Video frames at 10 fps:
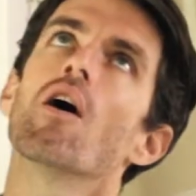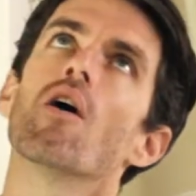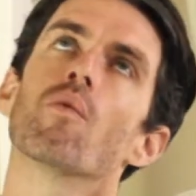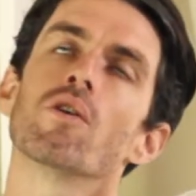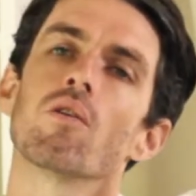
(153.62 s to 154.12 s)

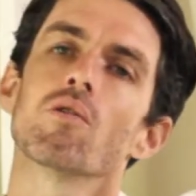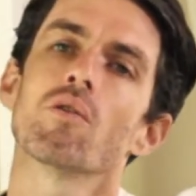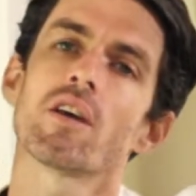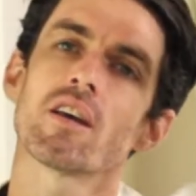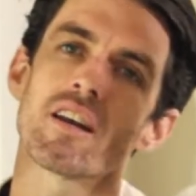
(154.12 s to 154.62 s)
We're not
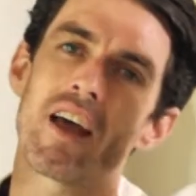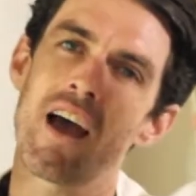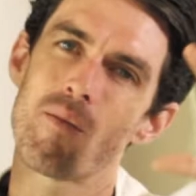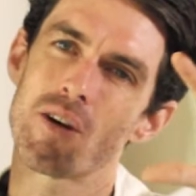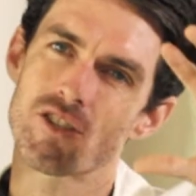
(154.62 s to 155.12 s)
looking at
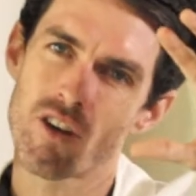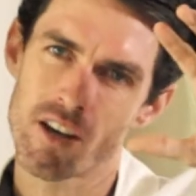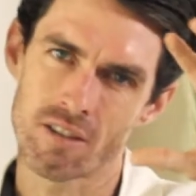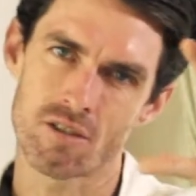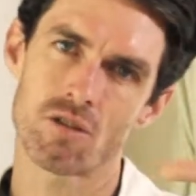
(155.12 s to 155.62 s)
how much I
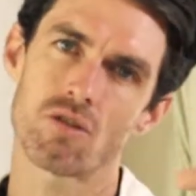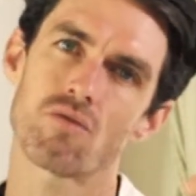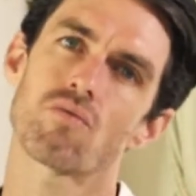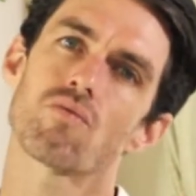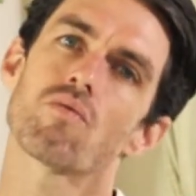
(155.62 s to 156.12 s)
can
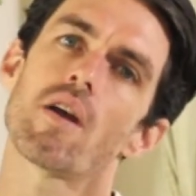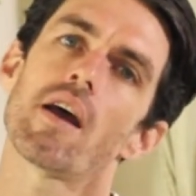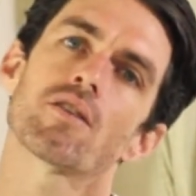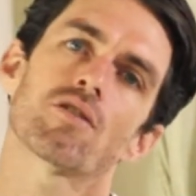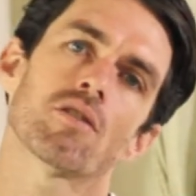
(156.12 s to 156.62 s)

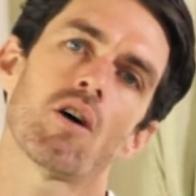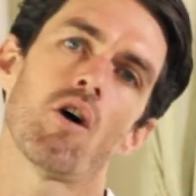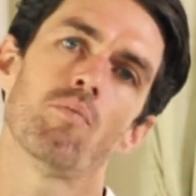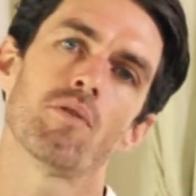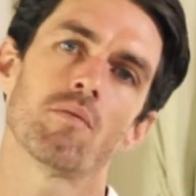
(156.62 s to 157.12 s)
stretch and
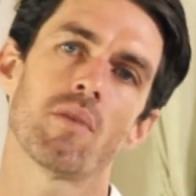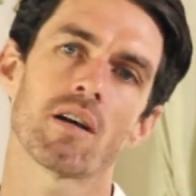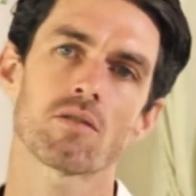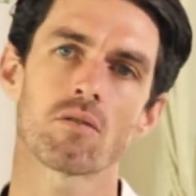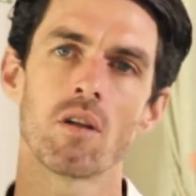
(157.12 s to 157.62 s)
open a
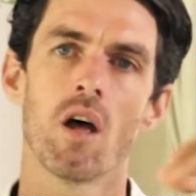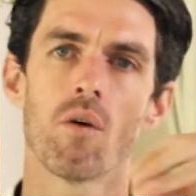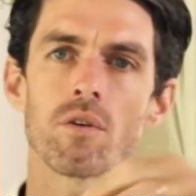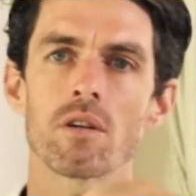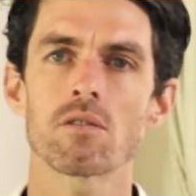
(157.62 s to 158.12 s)
muscle.
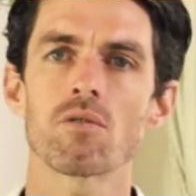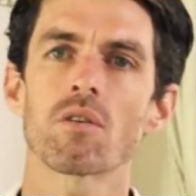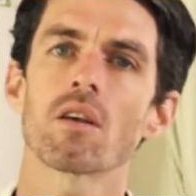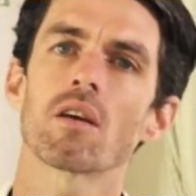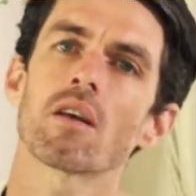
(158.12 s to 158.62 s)
We're just
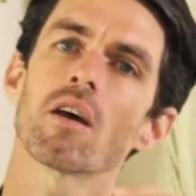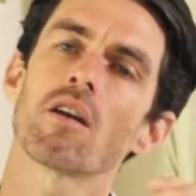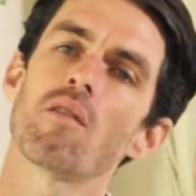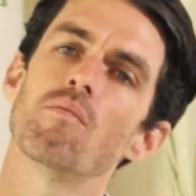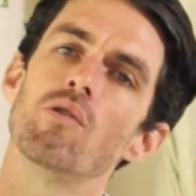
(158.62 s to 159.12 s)
looking at, can
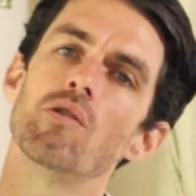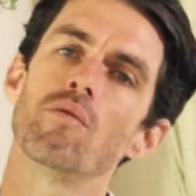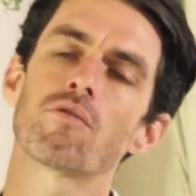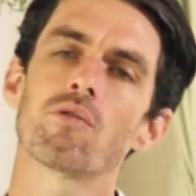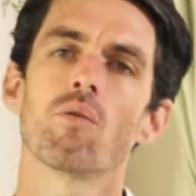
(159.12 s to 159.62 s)
I
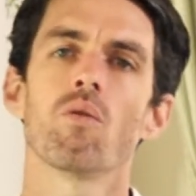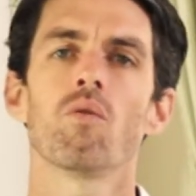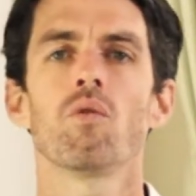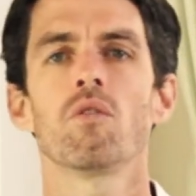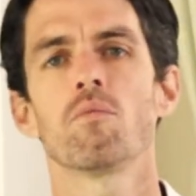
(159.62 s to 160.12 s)
move through
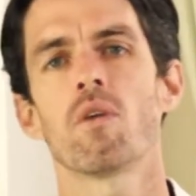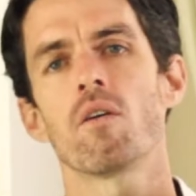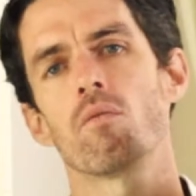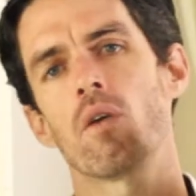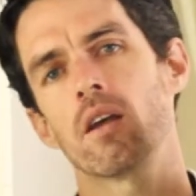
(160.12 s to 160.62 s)
all of my
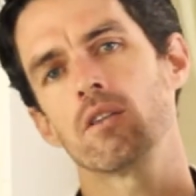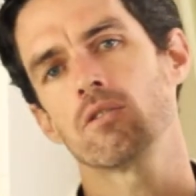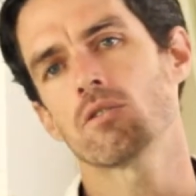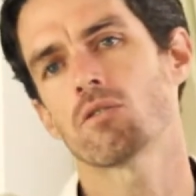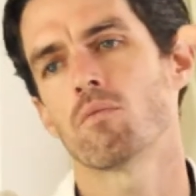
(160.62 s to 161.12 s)

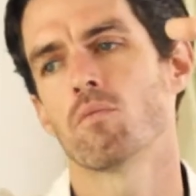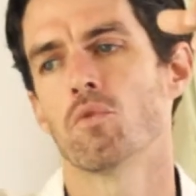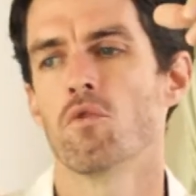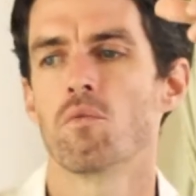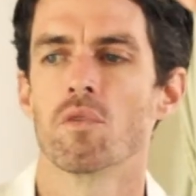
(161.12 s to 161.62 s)
ranges of
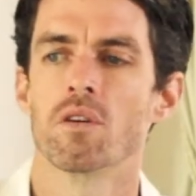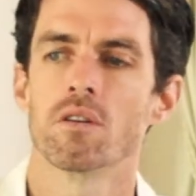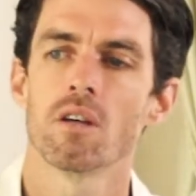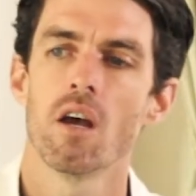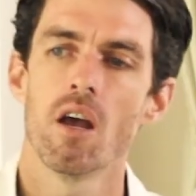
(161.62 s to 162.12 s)

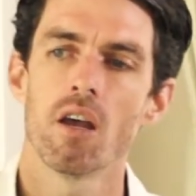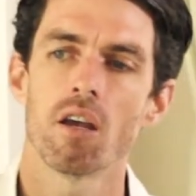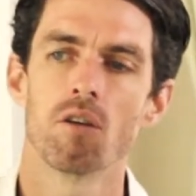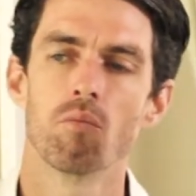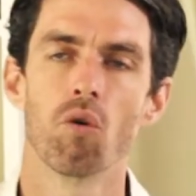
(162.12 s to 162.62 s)
movement
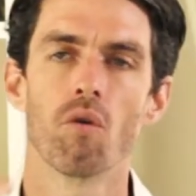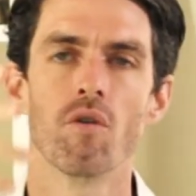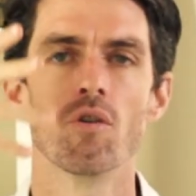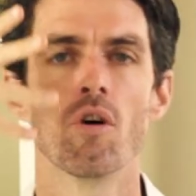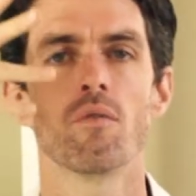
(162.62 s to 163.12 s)
in a more
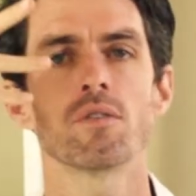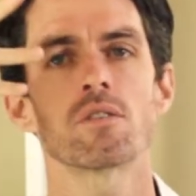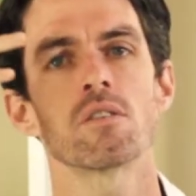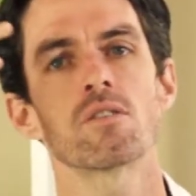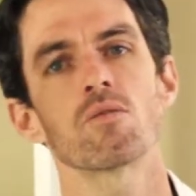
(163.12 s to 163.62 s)
nervous
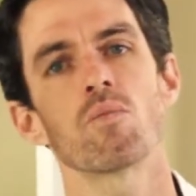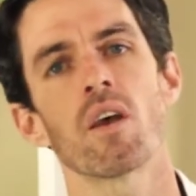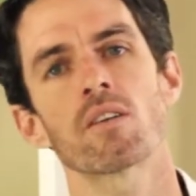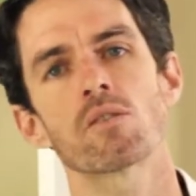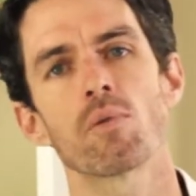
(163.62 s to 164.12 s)
system
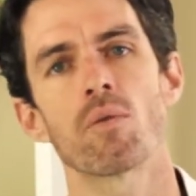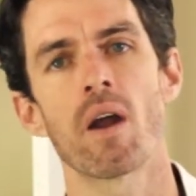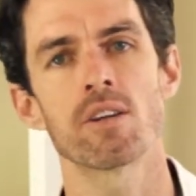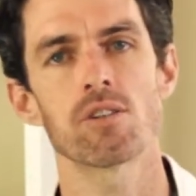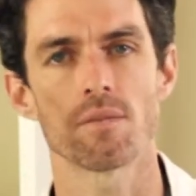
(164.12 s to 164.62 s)

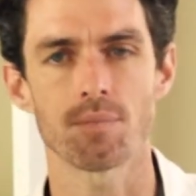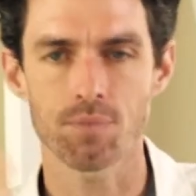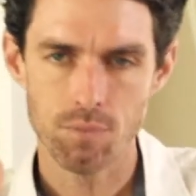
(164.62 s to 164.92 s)
exploration?